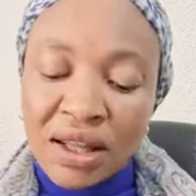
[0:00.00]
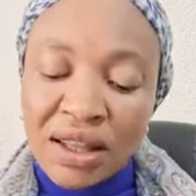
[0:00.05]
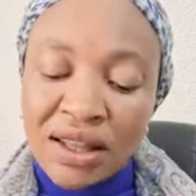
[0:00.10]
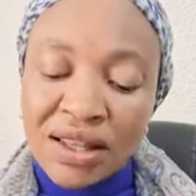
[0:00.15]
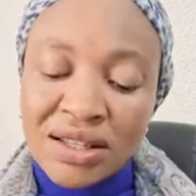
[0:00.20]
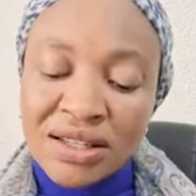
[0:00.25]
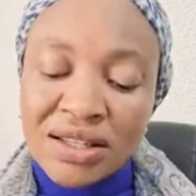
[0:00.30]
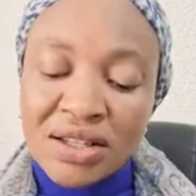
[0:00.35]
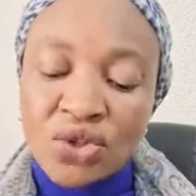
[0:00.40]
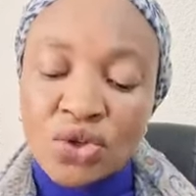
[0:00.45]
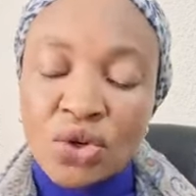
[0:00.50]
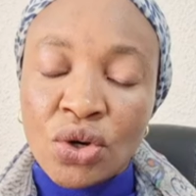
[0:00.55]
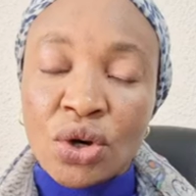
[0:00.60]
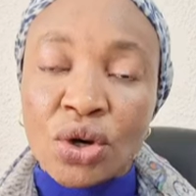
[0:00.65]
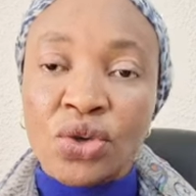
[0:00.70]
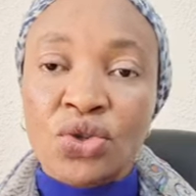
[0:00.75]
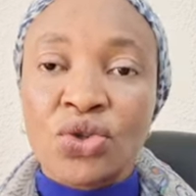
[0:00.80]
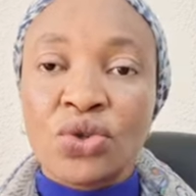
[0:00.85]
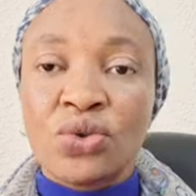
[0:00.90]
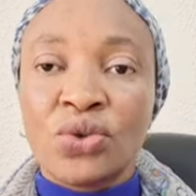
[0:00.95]
This is
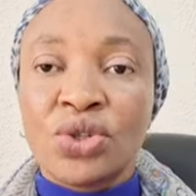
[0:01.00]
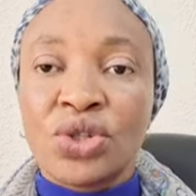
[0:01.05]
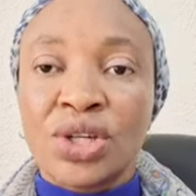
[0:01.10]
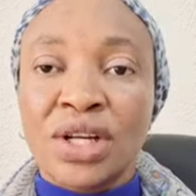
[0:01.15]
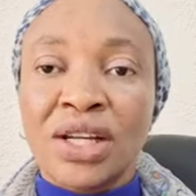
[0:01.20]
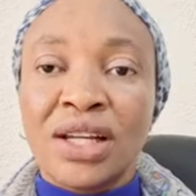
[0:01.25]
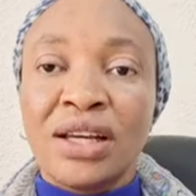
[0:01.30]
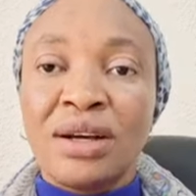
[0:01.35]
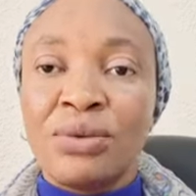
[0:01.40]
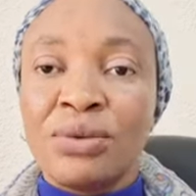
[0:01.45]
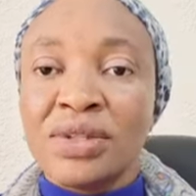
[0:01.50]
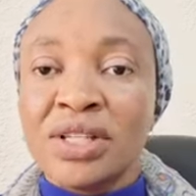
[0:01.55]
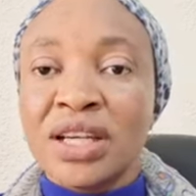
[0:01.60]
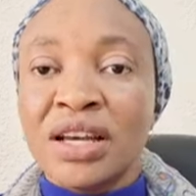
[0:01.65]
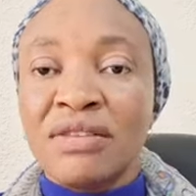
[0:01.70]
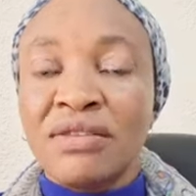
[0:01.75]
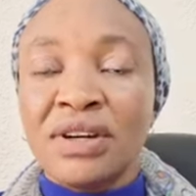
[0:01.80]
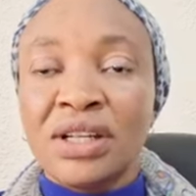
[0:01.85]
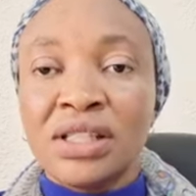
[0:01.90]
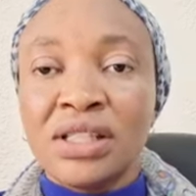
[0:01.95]
God's own channel with
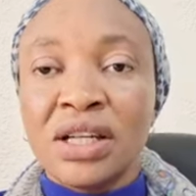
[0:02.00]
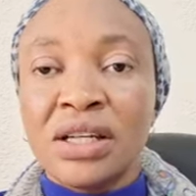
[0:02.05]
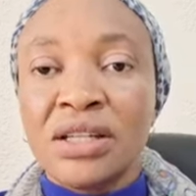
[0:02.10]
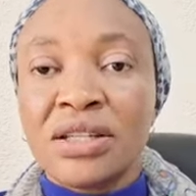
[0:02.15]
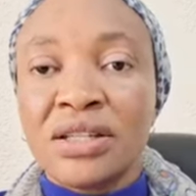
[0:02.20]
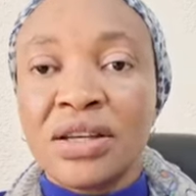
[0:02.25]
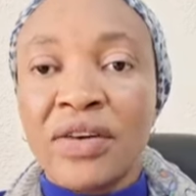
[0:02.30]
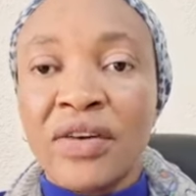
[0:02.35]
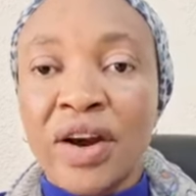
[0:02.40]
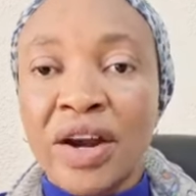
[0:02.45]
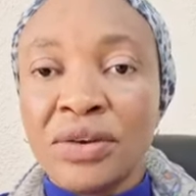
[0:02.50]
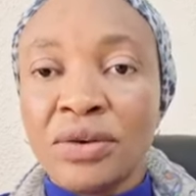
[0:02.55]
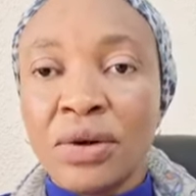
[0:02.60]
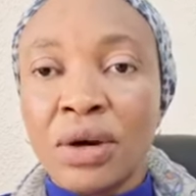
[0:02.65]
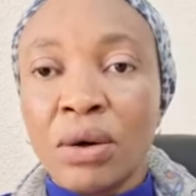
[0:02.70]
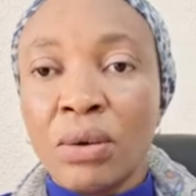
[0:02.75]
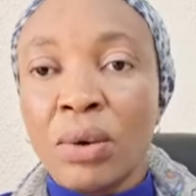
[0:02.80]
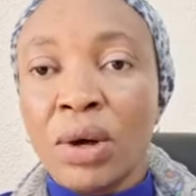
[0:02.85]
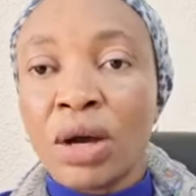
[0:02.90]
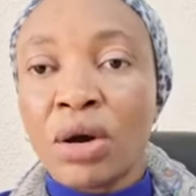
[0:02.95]
Evangelist Sarah.
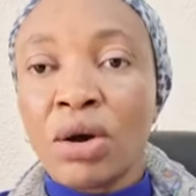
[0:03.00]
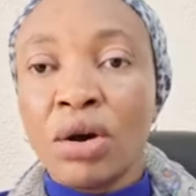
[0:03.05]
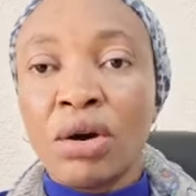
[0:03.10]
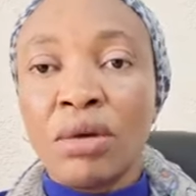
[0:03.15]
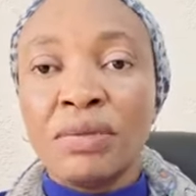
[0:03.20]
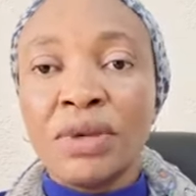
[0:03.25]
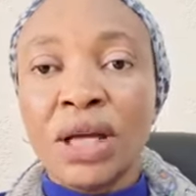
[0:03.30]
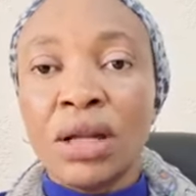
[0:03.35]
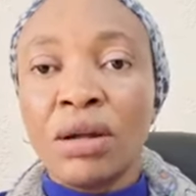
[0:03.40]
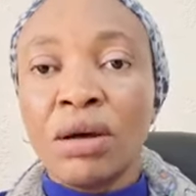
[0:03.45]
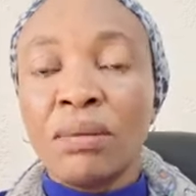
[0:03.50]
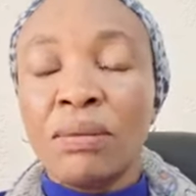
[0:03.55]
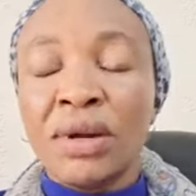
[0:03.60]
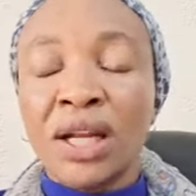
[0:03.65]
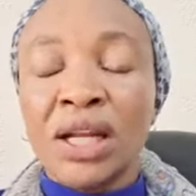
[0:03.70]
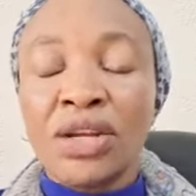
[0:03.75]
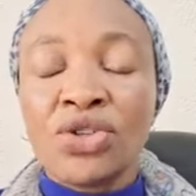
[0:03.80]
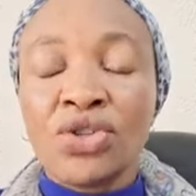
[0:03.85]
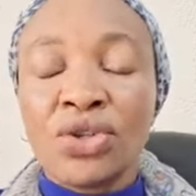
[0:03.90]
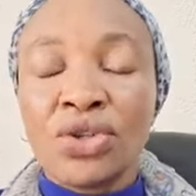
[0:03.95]
You are welcome. The Lord
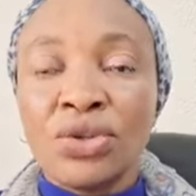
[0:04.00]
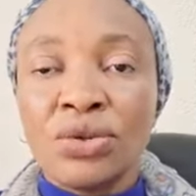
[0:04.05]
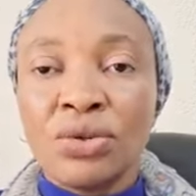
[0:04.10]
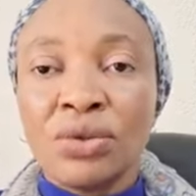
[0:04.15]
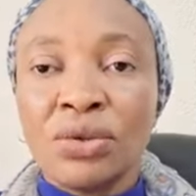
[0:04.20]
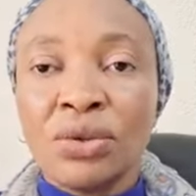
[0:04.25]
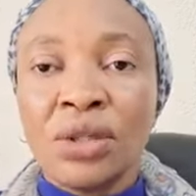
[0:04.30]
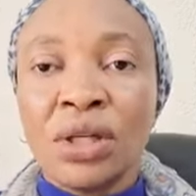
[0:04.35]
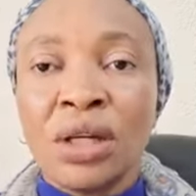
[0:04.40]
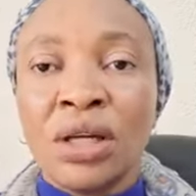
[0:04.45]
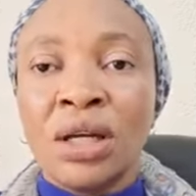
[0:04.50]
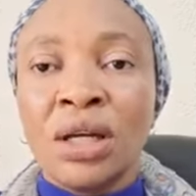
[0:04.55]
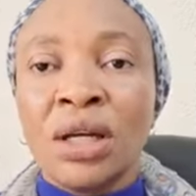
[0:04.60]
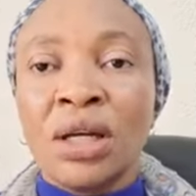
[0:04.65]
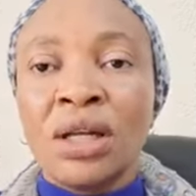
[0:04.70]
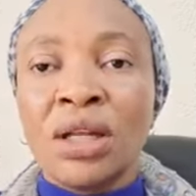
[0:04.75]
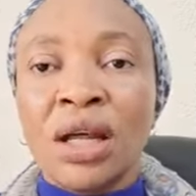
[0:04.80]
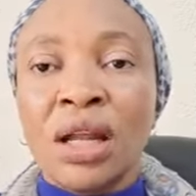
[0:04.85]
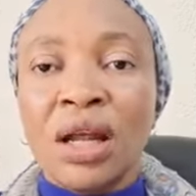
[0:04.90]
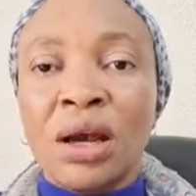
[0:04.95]
bless you.
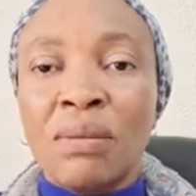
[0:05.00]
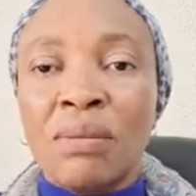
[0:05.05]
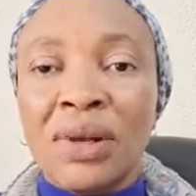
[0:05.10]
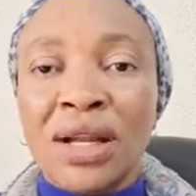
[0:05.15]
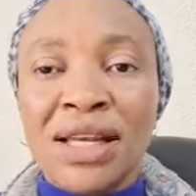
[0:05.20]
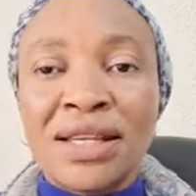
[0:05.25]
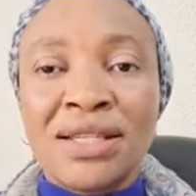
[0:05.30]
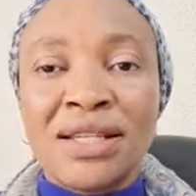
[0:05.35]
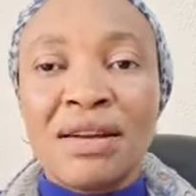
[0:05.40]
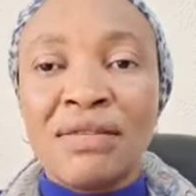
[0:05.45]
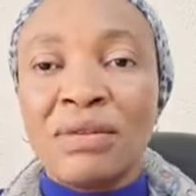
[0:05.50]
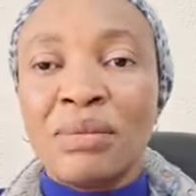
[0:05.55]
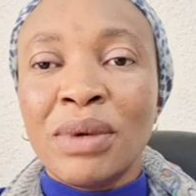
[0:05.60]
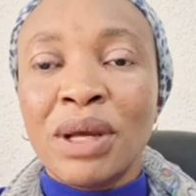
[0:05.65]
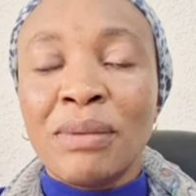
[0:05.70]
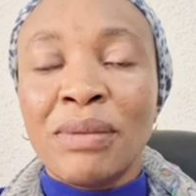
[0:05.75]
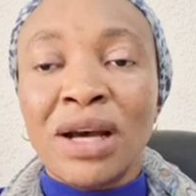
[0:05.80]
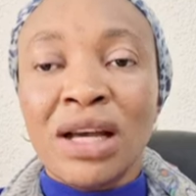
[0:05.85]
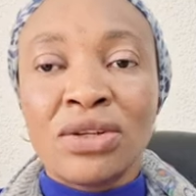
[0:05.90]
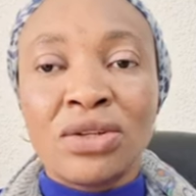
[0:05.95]
The Lord bless every
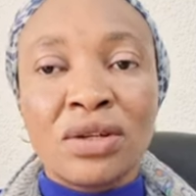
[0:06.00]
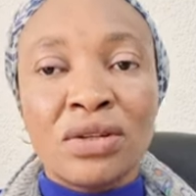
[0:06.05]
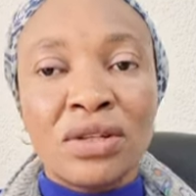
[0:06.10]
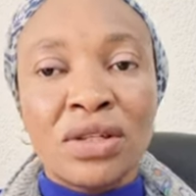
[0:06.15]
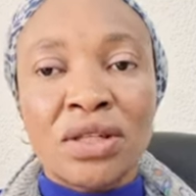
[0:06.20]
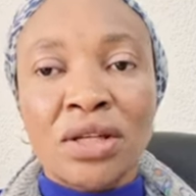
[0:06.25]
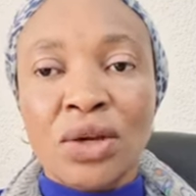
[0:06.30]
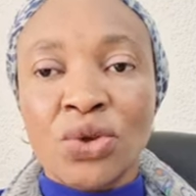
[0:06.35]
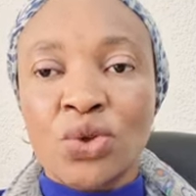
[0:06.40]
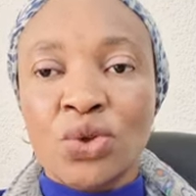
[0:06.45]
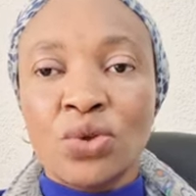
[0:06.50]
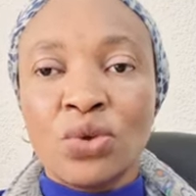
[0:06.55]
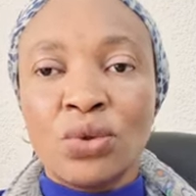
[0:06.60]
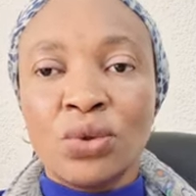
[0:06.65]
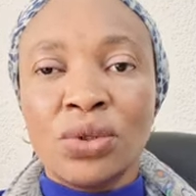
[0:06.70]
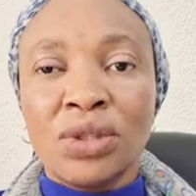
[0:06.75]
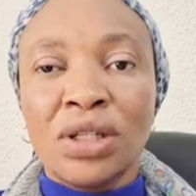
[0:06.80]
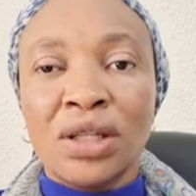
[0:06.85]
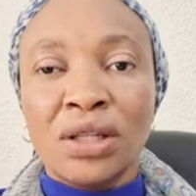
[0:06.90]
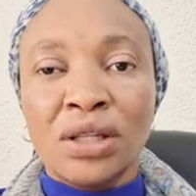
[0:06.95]
member of this
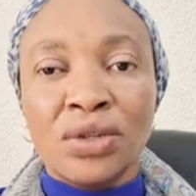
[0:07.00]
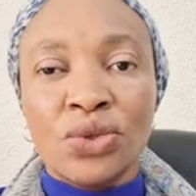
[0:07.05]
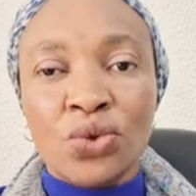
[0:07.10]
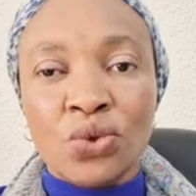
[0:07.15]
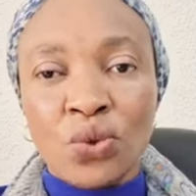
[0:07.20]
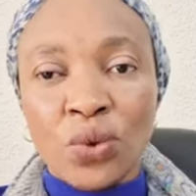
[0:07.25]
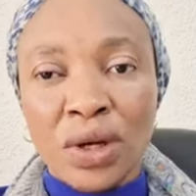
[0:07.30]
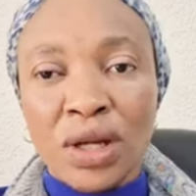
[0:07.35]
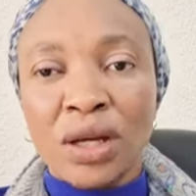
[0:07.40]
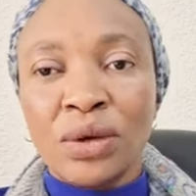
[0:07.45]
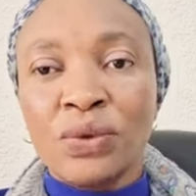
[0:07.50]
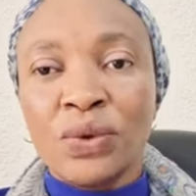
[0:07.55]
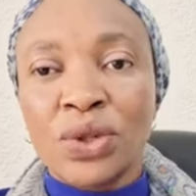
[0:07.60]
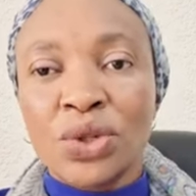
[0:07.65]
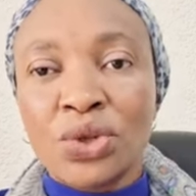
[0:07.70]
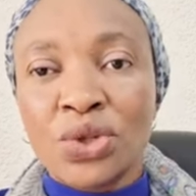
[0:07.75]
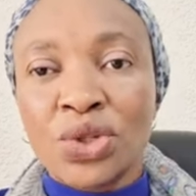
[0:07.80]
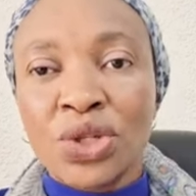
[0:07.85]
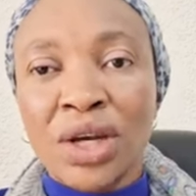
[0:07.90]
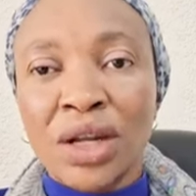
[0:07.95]
household. It is well
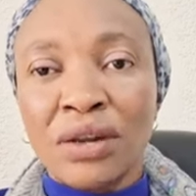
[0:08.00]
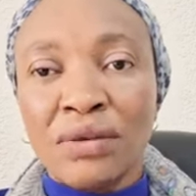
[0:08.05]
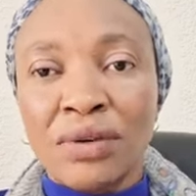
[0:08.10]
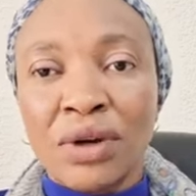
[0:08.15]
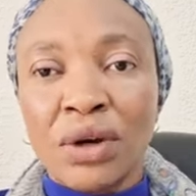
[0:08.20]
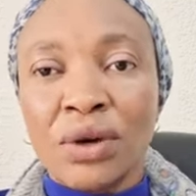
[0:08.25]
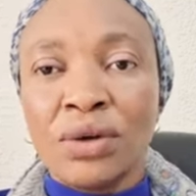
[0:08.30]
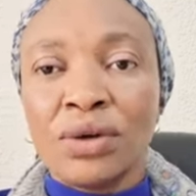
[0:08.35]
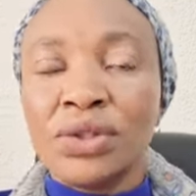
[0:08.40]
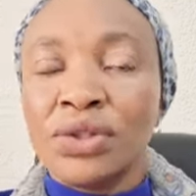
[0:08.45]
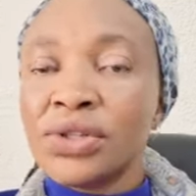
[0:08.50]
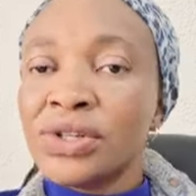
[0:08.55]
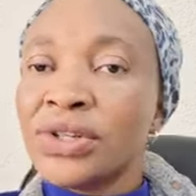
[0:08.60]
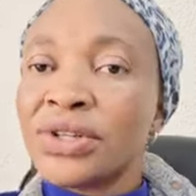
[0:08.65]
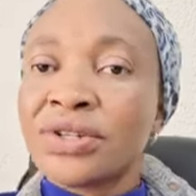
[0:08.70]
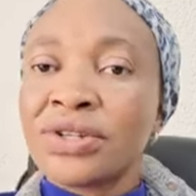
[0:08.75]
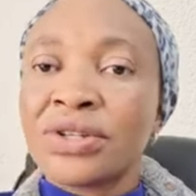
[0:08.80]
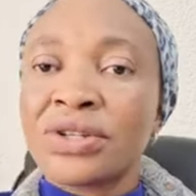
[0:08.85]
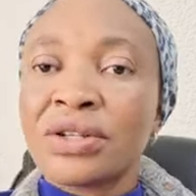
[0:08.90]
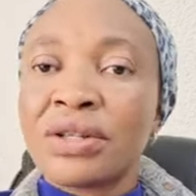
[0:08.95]
with you, child of God.
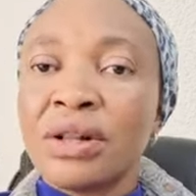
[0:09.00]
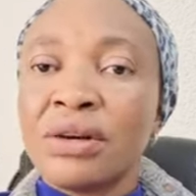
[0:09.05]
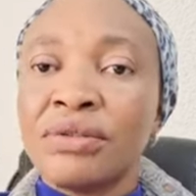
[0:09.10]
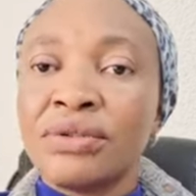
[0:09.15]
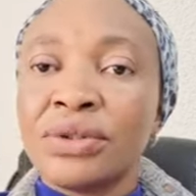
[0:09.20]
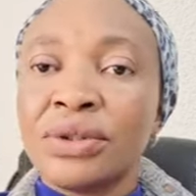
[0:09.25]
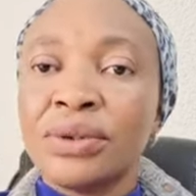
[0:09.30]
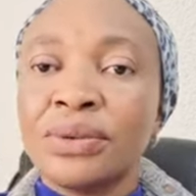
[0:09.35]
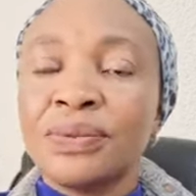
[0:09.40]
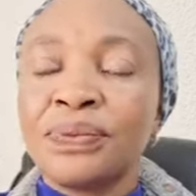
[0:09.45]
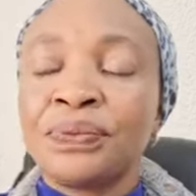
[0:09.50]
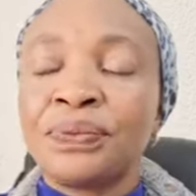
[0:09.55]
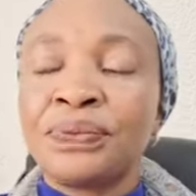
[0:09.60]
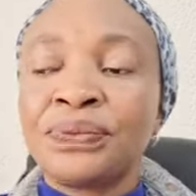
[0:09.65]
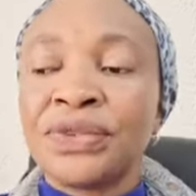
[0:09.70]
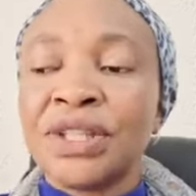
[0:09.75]
Jesus love you.